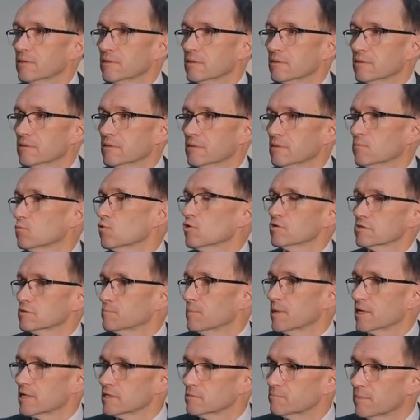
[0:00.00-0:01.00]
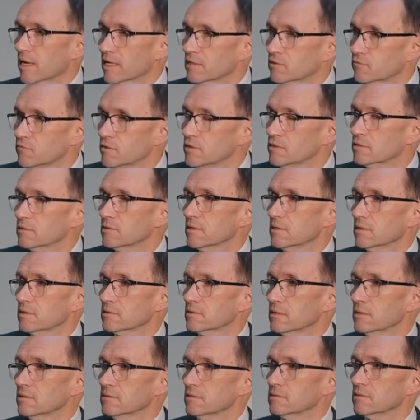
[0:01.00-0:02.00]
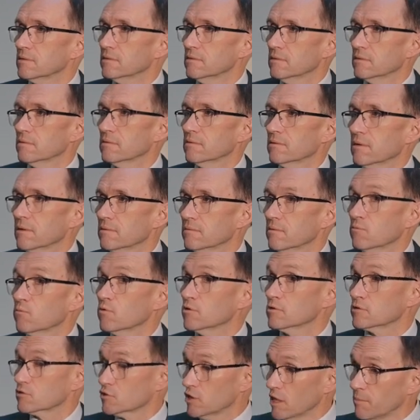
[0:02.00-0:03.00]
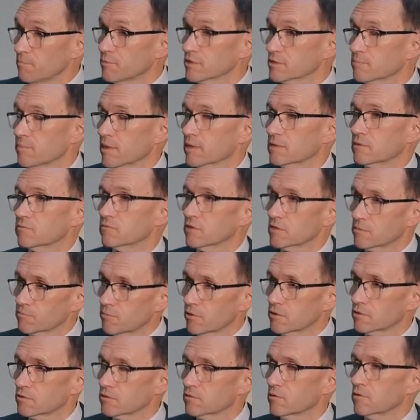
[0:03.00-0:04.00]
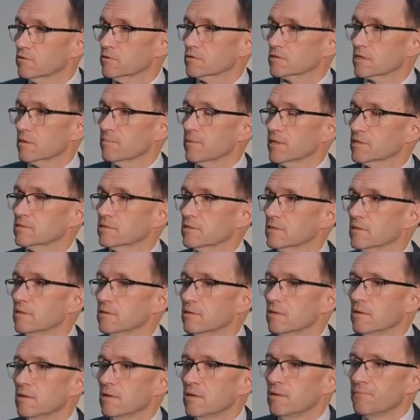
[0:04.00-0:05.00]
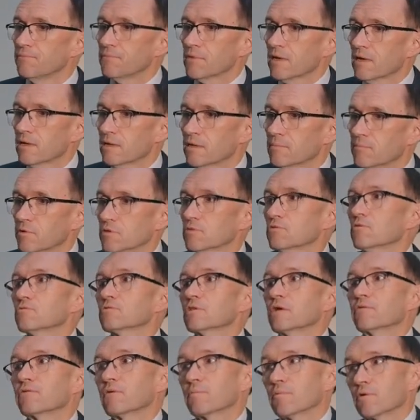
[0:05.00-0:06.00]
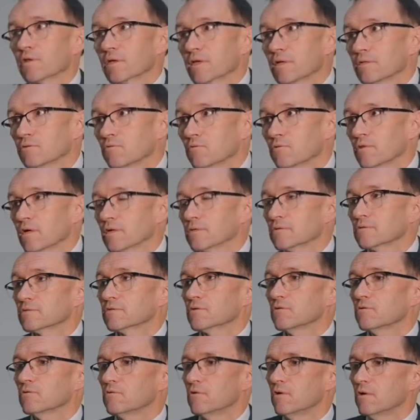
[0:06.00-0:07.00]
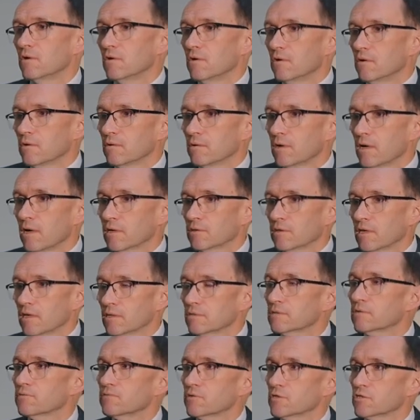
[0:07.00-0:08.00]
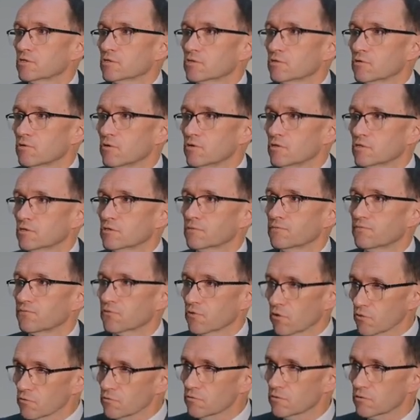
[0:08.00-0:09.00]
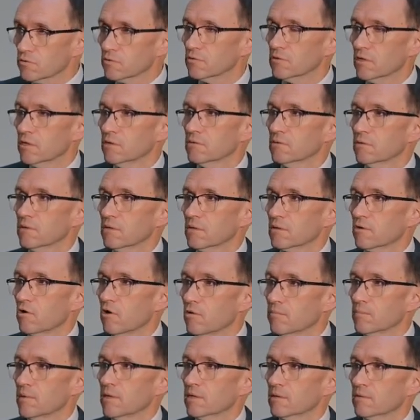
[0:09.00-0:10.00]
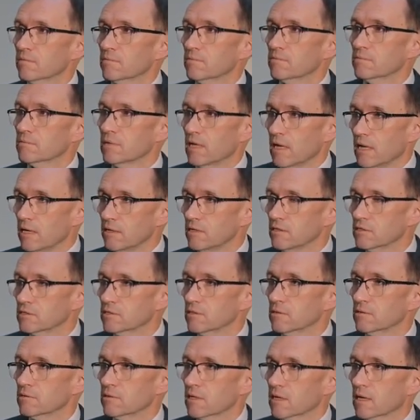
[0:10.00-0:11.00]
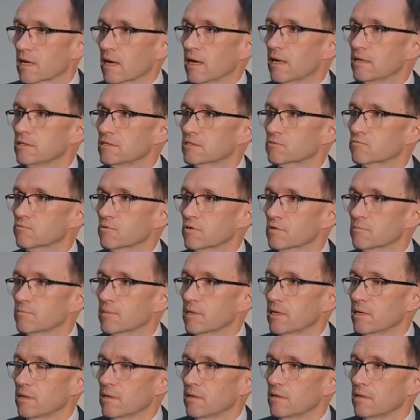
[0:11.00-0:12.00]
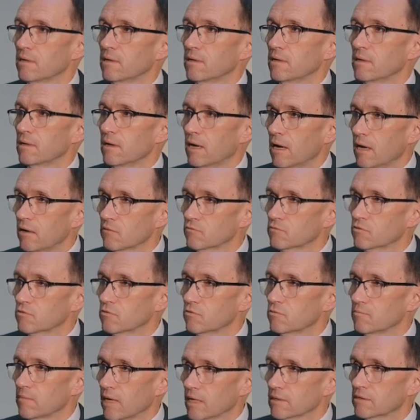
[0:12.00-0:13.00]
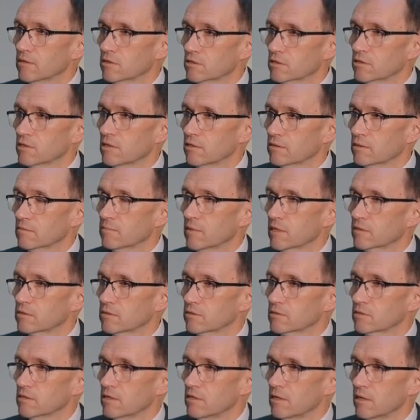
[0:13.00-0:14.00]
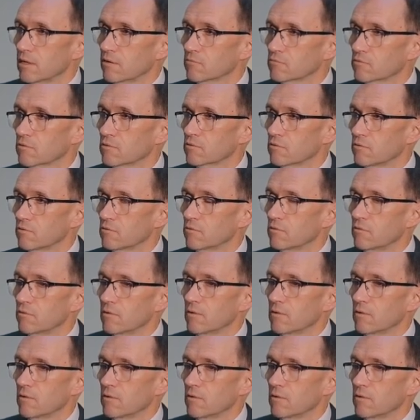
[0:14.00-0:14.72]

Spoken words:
the world's biggest batteries, in a sense, and the world's cheapest batteries per storage capacity, but not everybody can do that. So I think the research front in the coming years and decades will be, how do you manage intermittency? How do you